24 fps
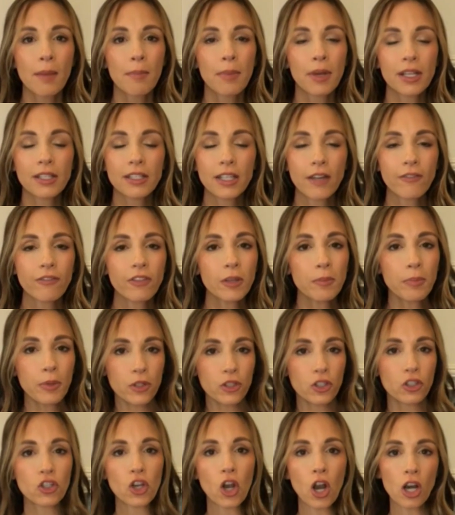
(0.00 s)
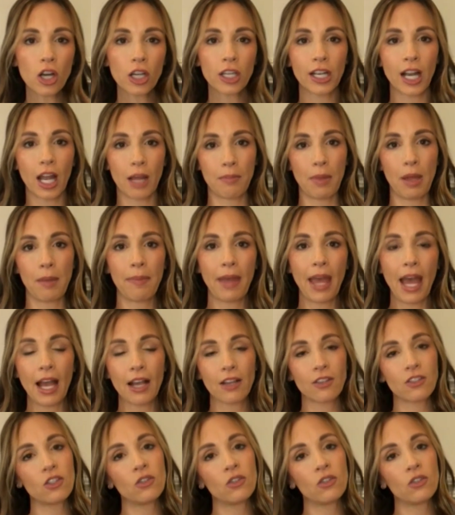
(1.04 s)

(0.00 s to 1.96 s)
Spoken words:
but it definitely puts a target on my back.